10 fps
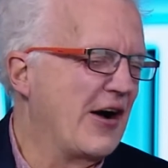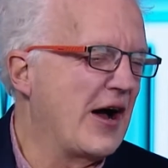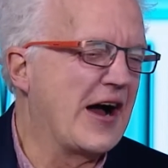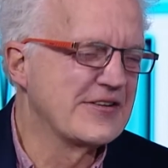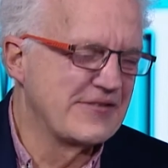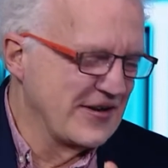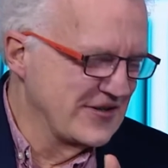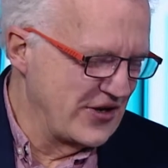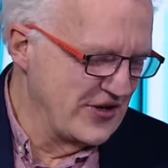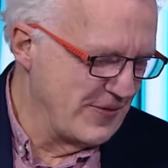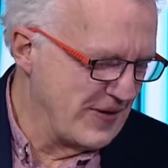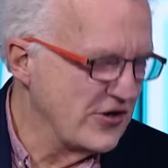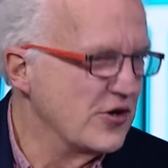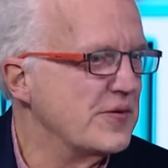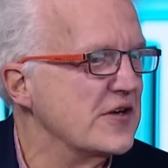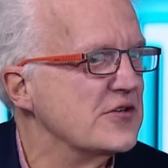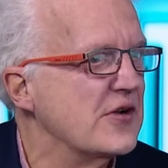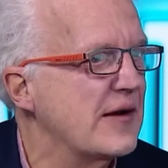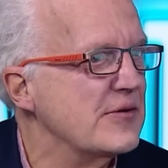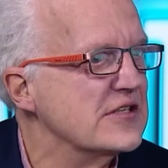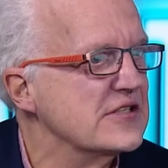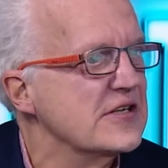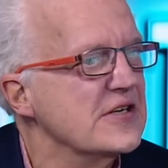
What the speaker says: I don't know about your personal habits.